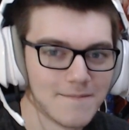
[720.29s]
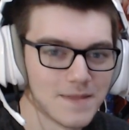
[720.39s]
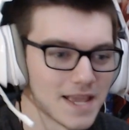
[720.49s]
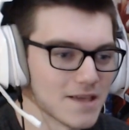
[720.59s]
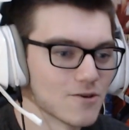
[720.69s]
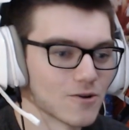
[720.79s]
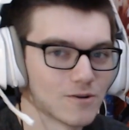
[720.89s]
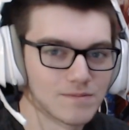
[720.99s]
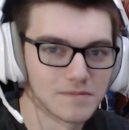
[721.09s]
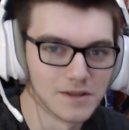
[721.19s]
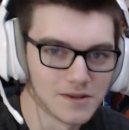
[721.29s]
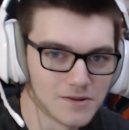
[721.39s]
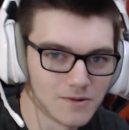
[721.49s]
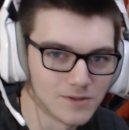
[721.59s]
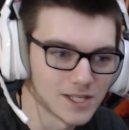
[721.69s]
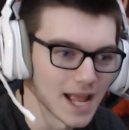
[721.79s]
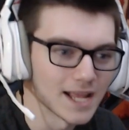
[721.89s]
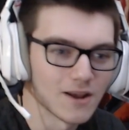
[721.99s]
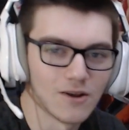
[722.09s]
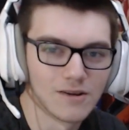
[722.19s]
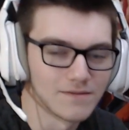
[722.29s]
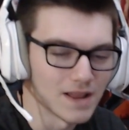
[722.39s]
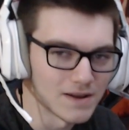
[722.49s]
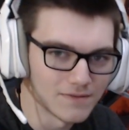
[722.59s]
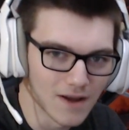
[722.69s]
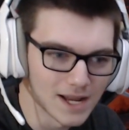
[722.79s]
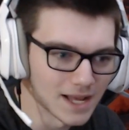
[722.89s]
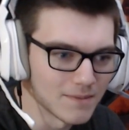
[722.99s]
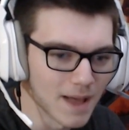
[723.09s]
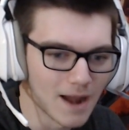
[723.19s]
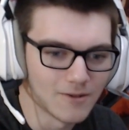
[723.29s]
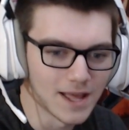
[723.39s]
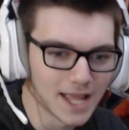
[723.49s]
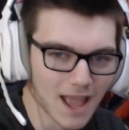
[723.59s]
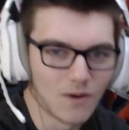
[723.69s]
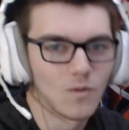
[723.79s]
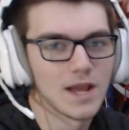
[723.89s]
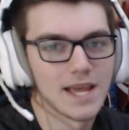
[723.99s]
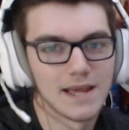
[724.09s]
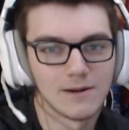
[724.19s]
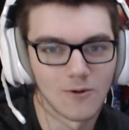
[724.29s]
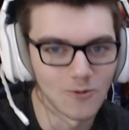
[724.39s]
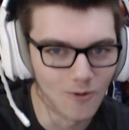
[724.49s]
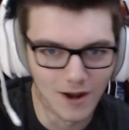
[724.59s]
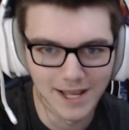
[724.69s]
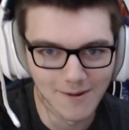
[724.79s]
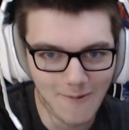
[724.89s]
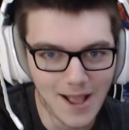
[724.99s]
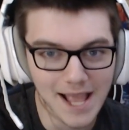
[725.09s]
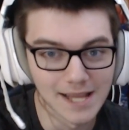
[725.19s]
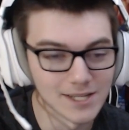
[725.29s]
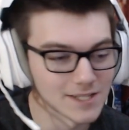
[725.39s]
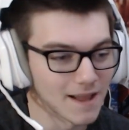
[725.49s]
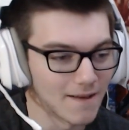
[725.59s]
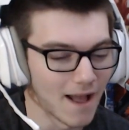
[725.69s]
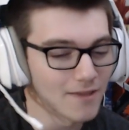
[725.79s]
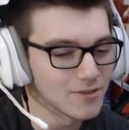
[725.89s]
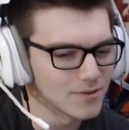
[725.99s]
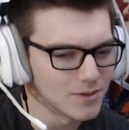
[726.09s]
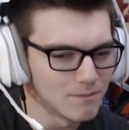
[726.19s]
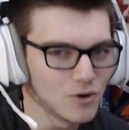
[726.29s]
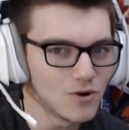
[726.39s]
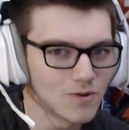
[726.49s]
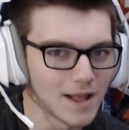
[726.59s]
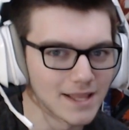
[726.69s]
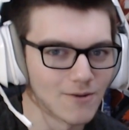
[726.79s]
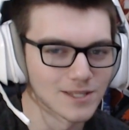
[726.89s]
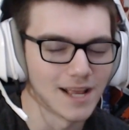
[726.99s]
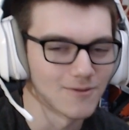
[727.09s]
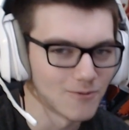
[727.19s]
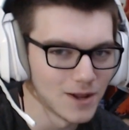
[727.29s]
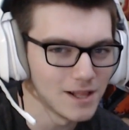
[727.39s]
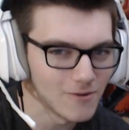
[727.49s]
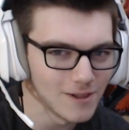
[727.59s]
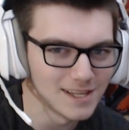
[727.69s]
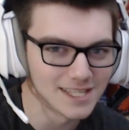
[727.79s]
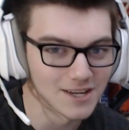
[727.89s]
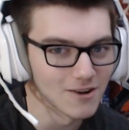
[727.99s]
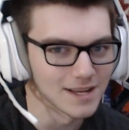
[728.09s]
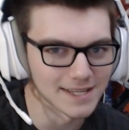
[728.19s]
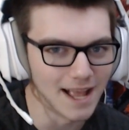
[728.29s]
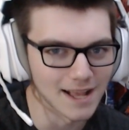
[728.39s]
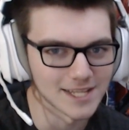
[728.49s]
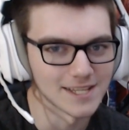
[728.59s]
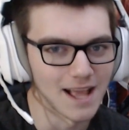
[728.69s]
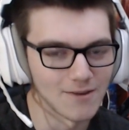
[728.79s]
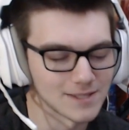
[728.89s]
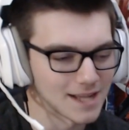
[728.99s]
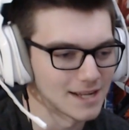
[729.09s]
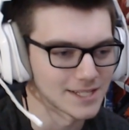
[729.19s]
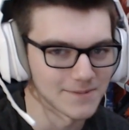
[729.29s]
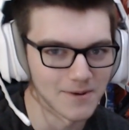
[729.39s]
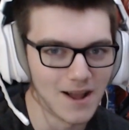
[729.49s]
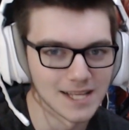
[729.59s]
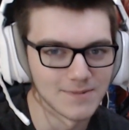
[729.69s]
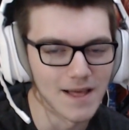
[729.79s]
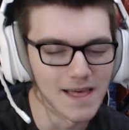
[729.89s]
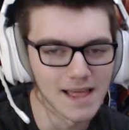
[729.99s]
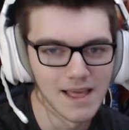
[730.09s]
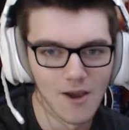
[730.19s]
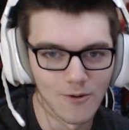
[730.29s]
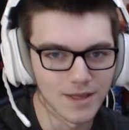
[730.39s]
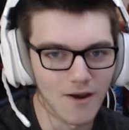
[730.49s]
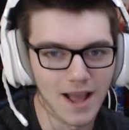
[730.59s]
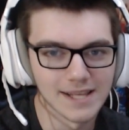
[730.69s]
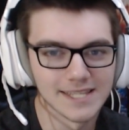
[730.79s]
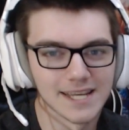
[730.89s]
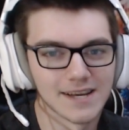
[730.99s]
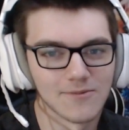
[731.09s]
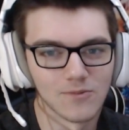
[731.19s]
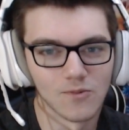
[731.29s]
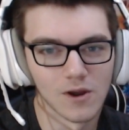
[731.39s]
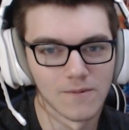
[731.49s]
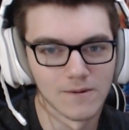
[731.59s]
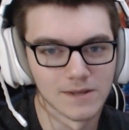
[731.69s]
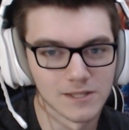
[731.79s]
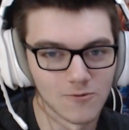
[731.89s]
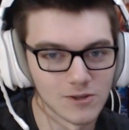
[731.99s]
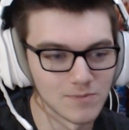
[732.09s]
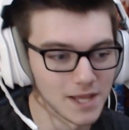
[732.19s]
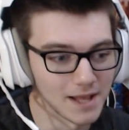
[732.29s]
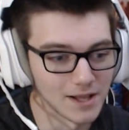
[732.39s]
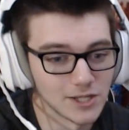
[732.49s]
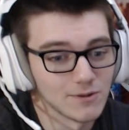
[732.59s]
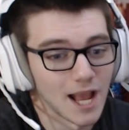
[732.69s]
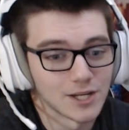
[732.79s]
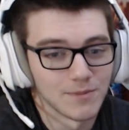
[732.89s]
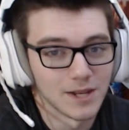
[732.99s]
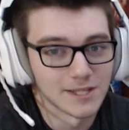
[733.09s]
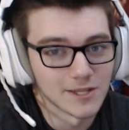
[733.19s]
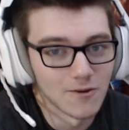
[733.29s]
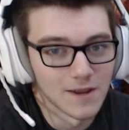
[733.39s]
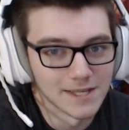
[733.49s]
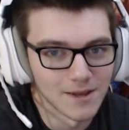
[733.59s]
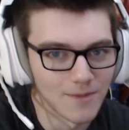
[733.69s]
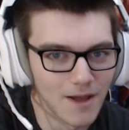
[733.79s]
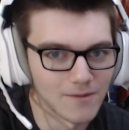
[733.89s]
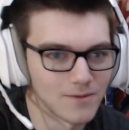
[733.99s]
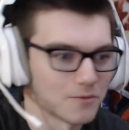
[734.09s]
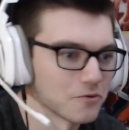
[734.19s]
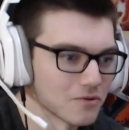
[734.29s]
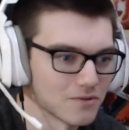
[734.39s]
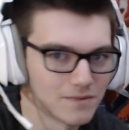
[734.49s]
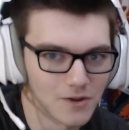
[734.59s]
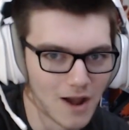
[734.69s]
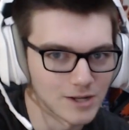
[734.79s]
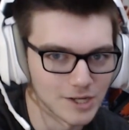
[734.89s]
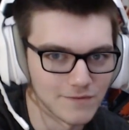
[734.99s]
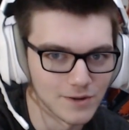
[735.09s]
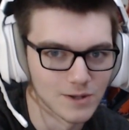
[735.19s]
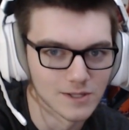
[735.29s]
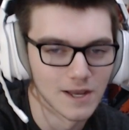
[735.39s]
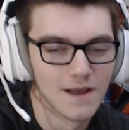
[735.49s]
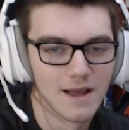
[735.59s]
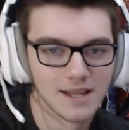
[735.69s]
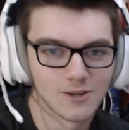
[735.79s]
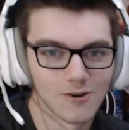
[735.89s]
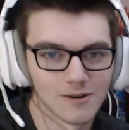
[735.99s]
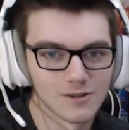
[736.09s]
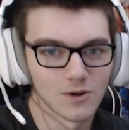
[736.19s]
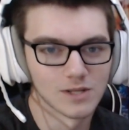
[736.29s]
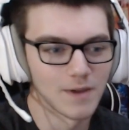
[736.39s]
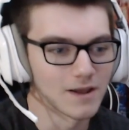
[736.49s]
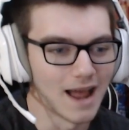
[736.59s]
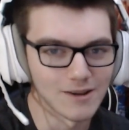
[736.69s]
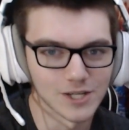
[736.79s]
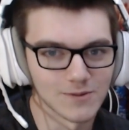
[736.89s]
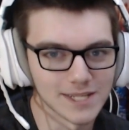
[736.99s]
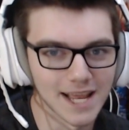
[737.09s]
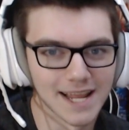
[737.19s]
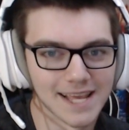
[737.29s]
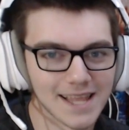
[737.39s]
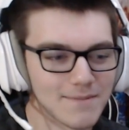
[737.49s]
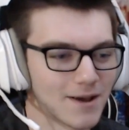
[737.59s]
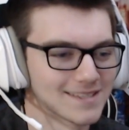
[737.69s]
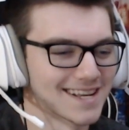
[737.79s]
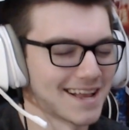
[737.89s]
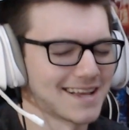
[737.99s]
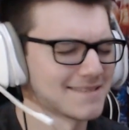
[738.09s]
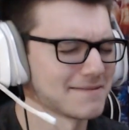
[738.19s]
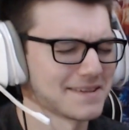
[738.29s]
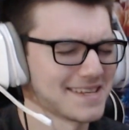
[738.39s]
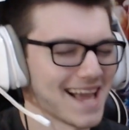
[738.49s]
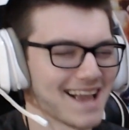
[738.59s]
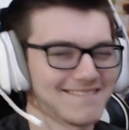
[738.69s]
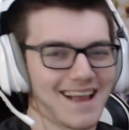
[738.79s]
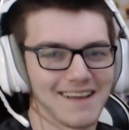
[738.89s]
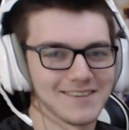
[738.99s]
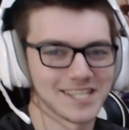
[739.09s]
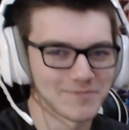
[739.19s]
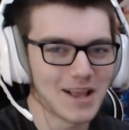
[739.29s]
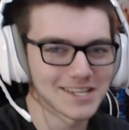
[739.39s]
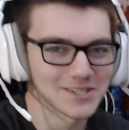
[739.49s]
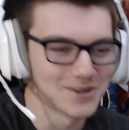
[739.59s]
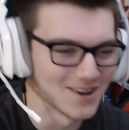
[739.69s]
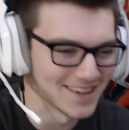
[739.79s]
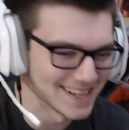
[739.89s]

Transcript: either... you know, staying here and fighting a battle they can't win or running away, and just how the mood right there was like really, really serious. Actually, I was kind of surprised by that, with how Hestia was being, like, she was actually being serious about her, you know, how she feels towards Bell and how she was getting. And then Bell's like, I respect you.